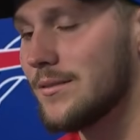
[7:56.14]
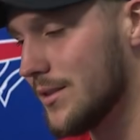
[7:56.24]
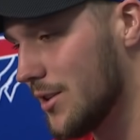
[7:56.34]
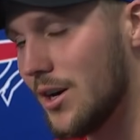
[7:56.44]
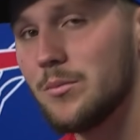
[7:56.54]

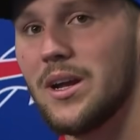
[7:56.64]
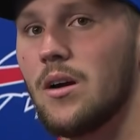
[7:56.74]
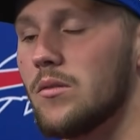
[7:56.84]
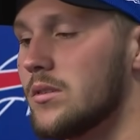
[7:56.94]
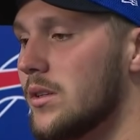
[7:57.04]
let's calm
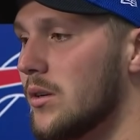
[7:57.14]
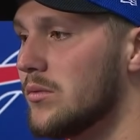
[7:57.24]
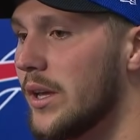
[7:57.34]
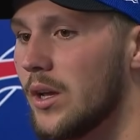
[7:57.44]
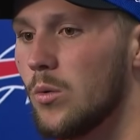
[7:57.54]
down, let's, you know,
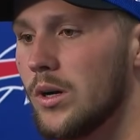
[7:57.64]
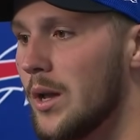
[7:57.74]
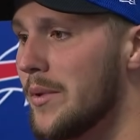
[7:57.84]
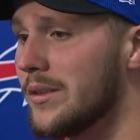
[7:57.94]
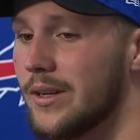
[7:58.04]
take it one
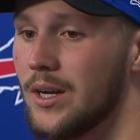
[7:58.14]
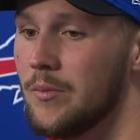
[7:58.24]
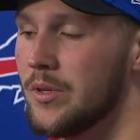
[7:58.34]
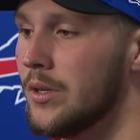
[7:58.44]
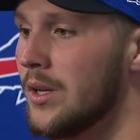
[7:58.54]
game at a
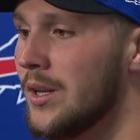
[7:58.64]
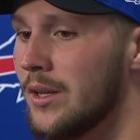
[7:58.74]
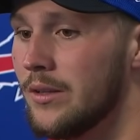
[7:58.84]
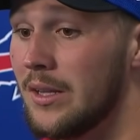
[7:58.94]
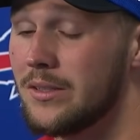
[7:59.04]
time. And
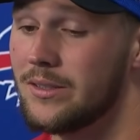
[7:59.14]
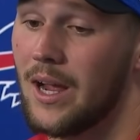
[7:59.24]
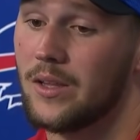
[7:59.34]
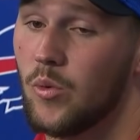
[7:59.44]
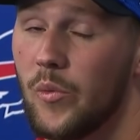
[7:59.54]
that's
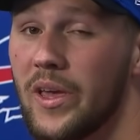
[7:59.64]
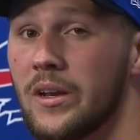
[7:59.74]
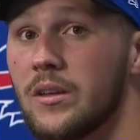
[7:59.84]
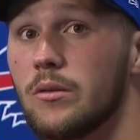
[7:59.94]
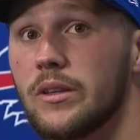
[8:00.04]
exactly what we got to
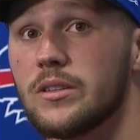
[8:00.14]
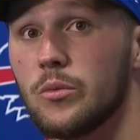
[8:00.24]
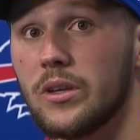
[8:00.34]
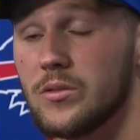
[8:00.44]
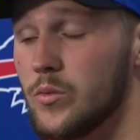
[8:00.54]
do with this
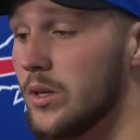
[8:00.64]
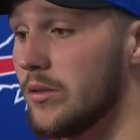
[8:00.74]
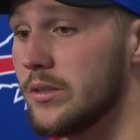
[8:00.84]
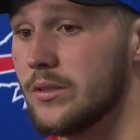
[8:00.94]
week as well. This